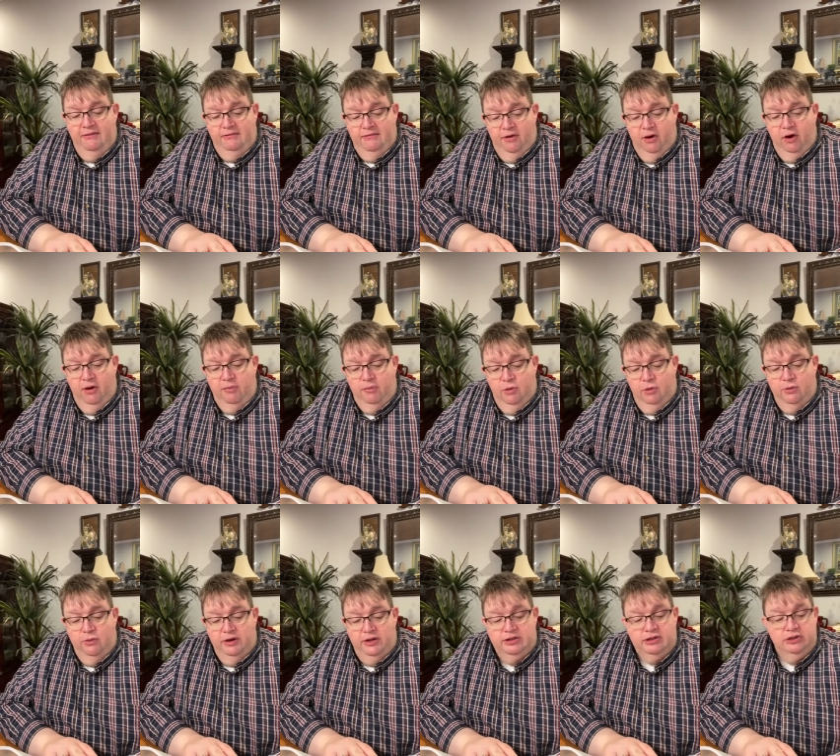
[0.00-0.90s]
far more
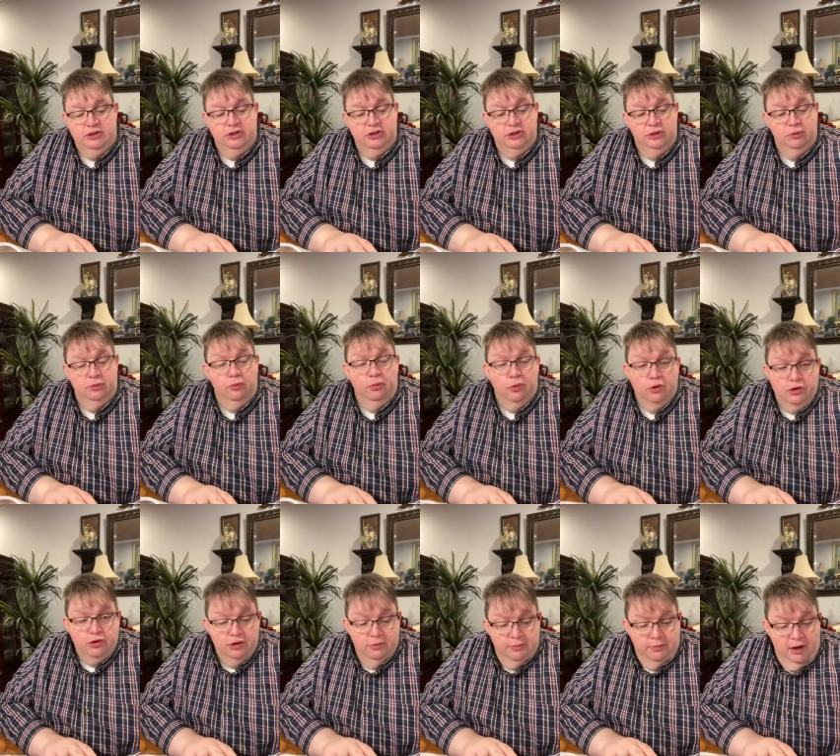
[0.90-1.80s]
reasons to
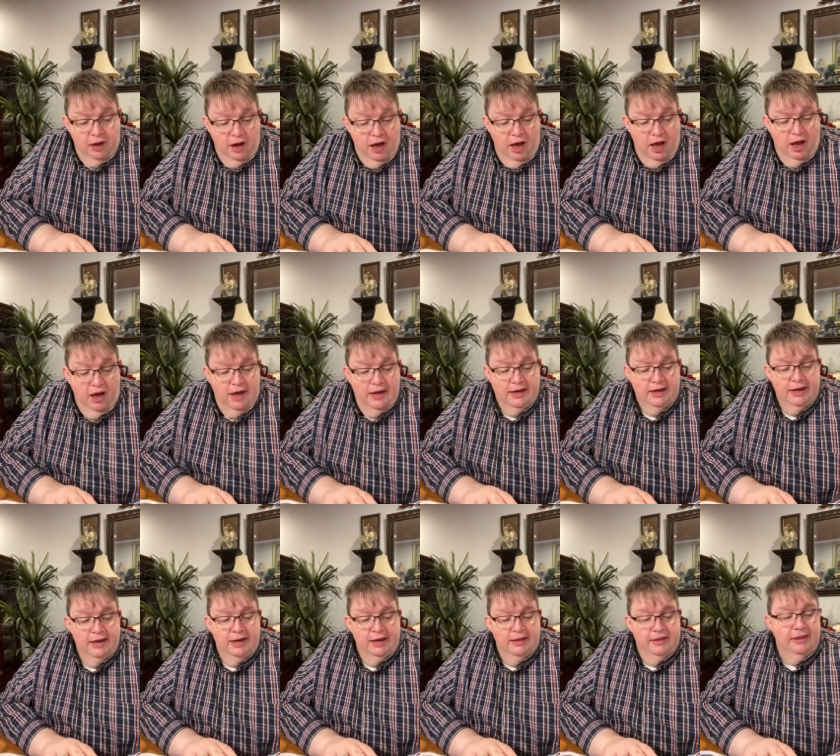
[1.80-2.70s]
worship God
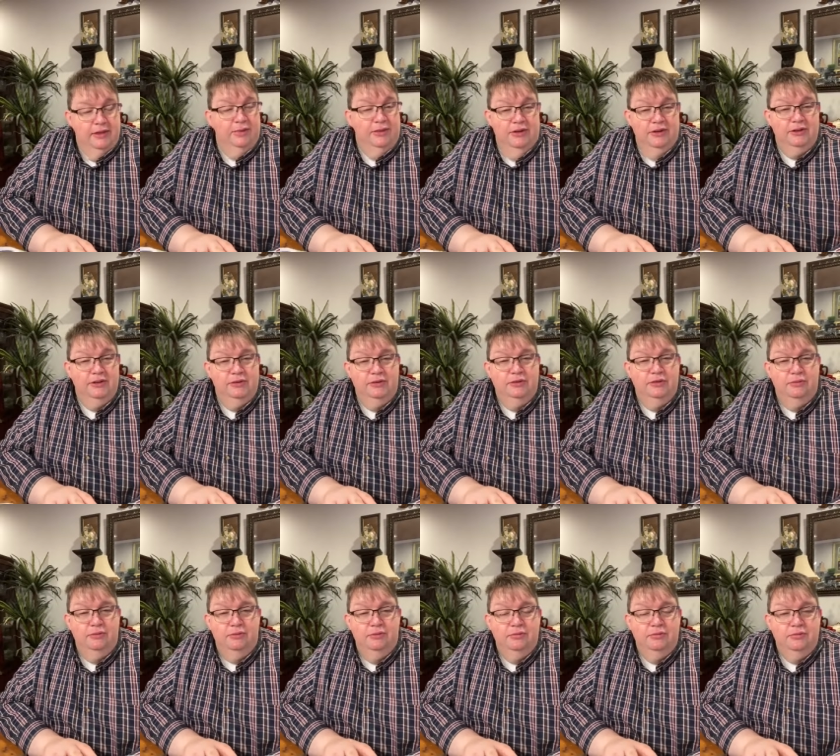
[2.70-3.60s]
than we do to,
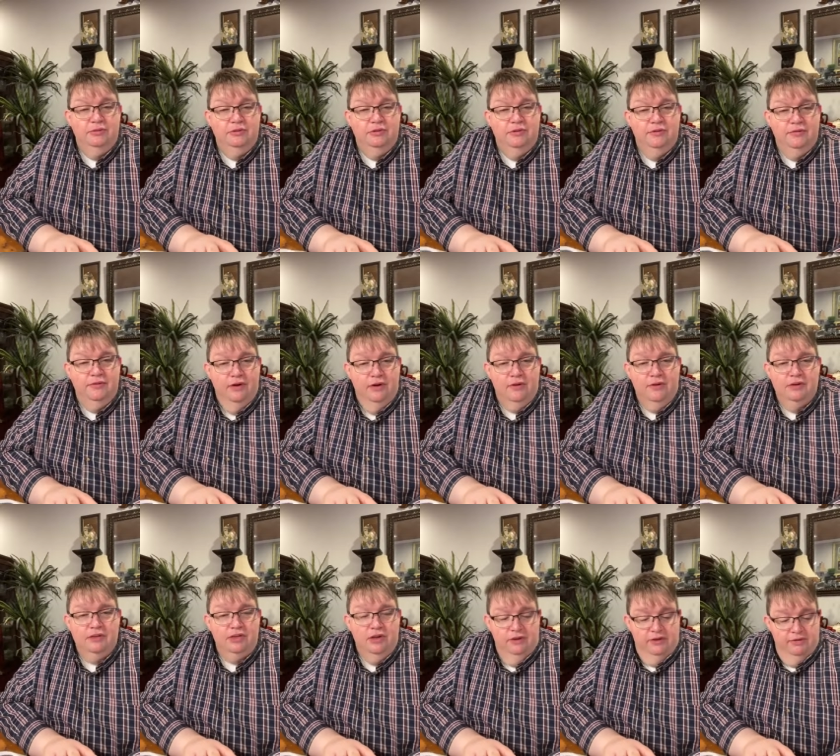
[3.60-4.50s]
to
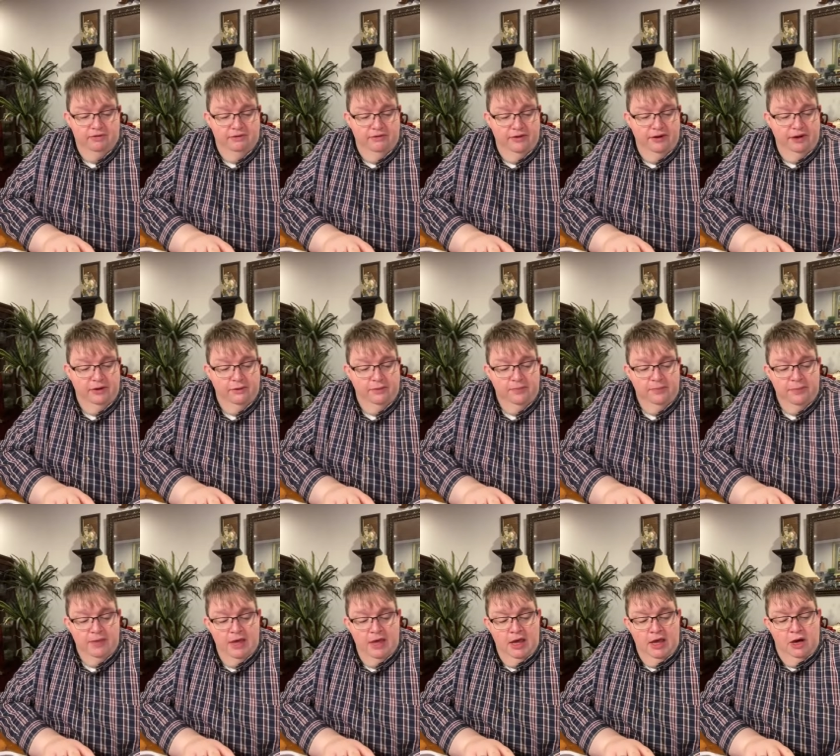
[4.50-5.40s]
focus on the fear.
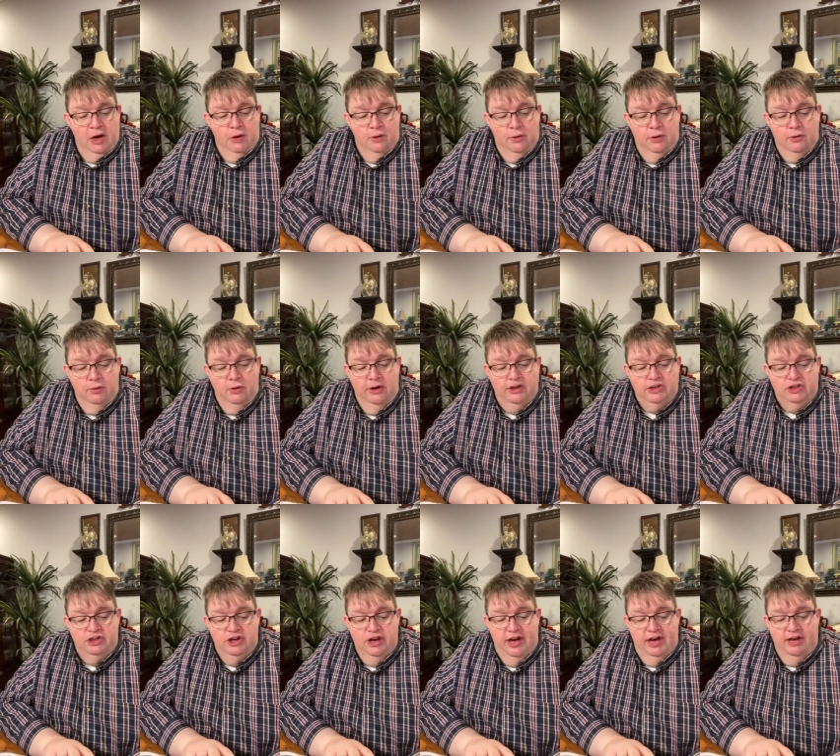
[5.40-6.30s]
When we
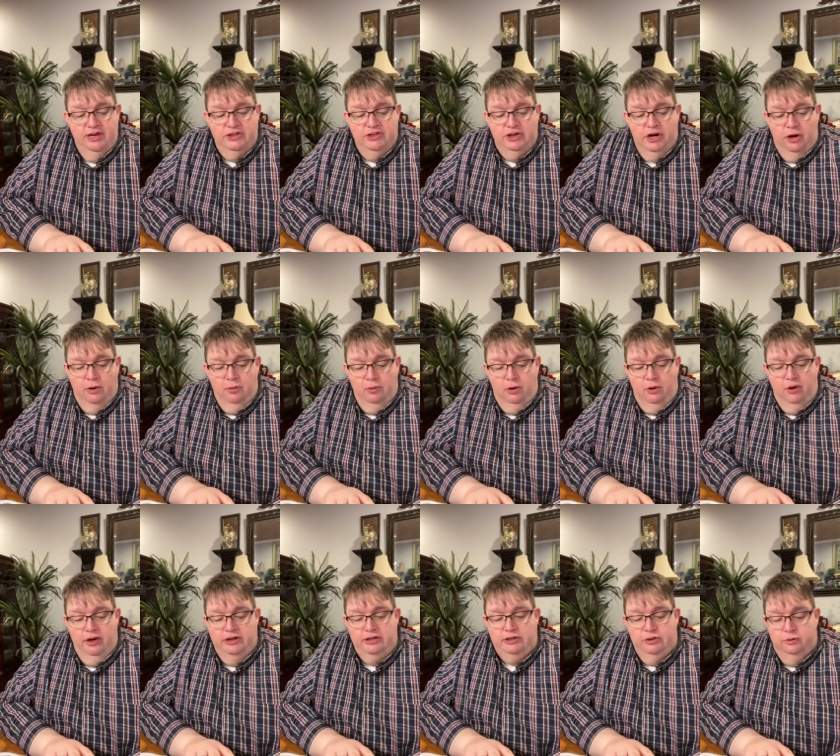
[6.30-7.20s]
change our
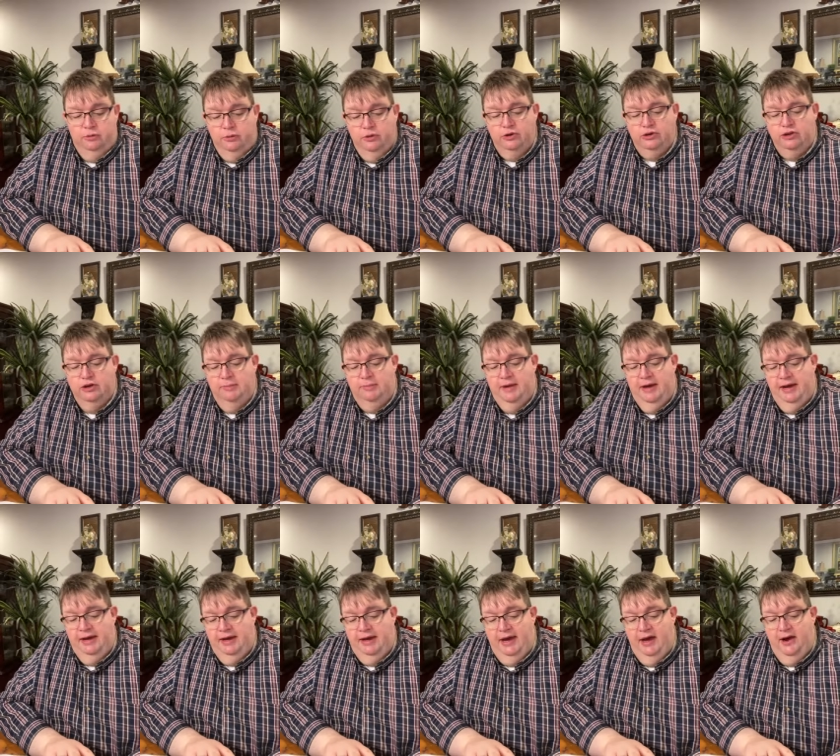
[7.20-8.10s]
worry to worship
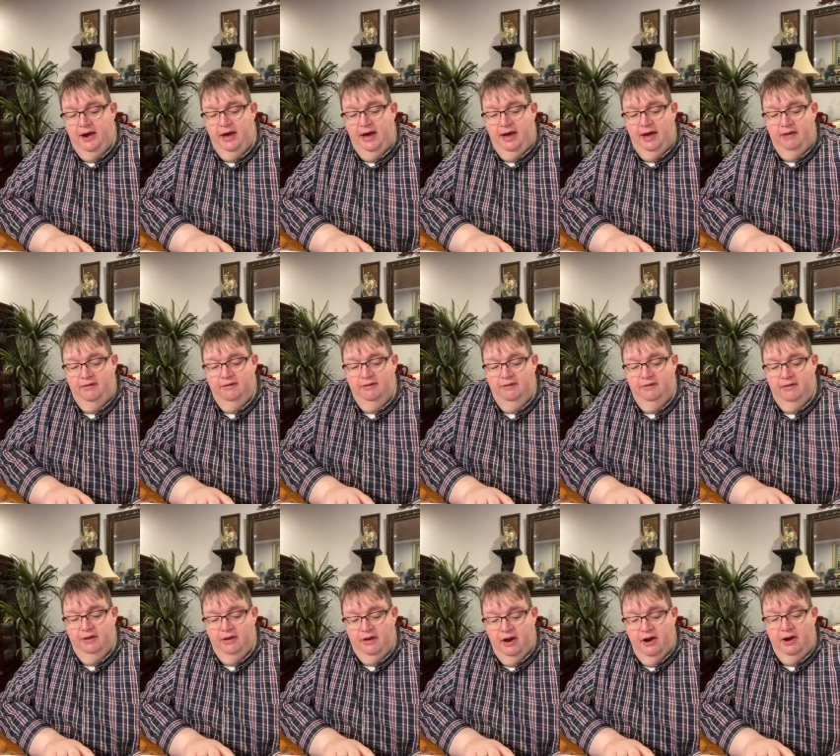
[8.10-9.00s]
and carry out
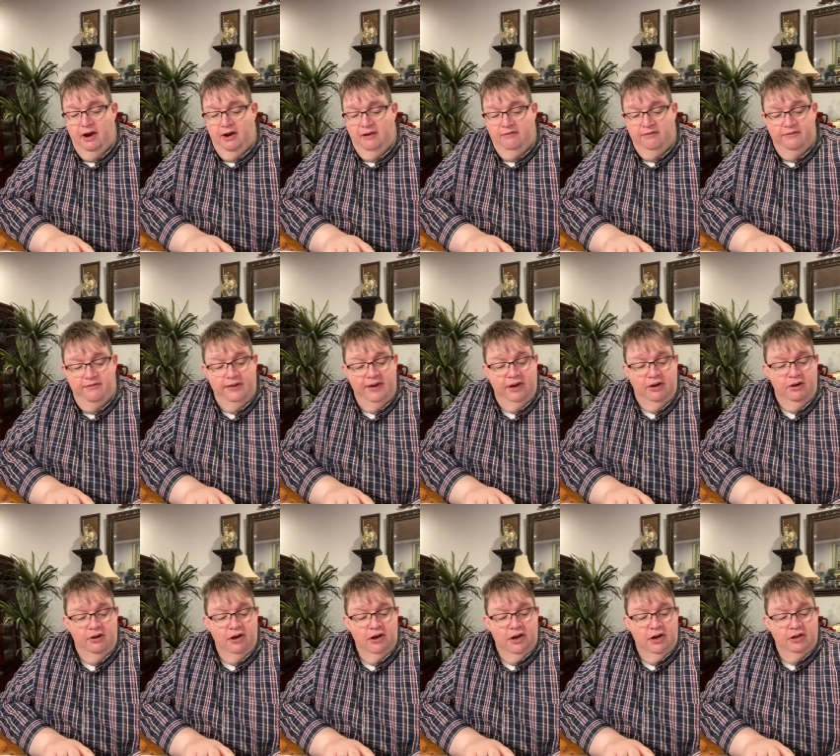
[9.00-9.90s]
carry our
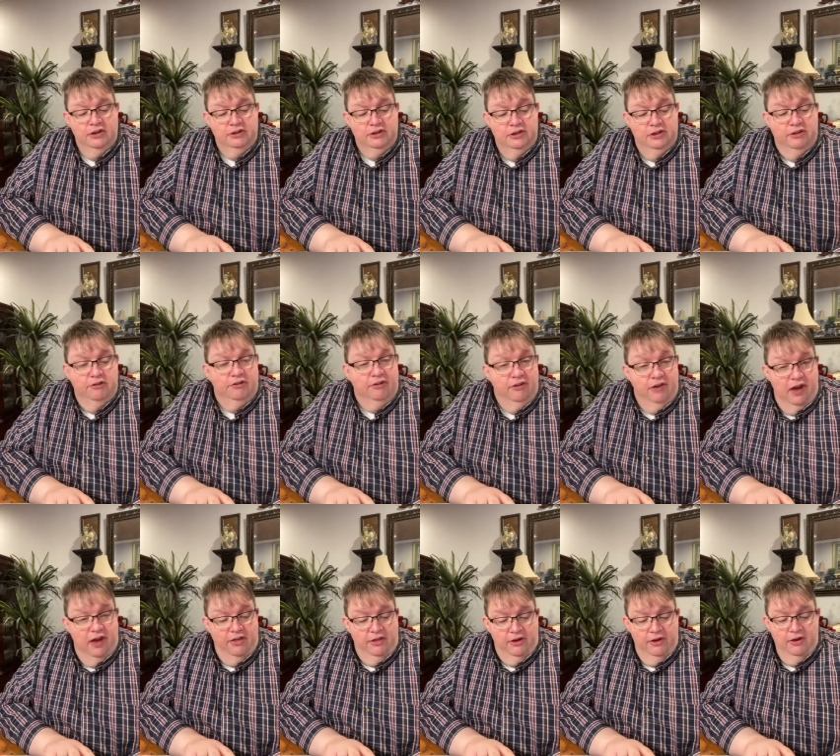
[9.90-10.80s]
fear to the
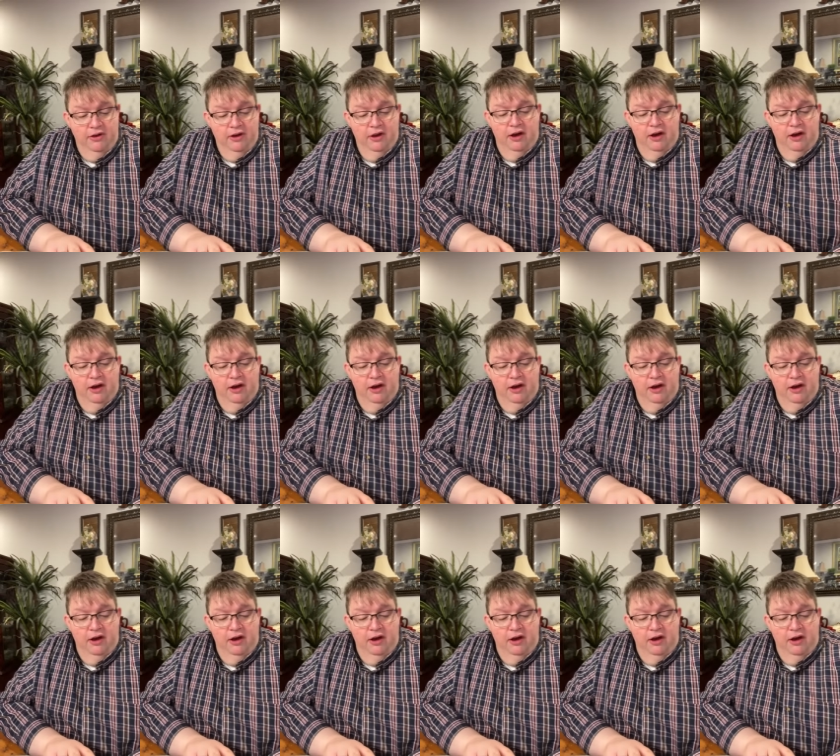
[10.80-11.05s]
Father,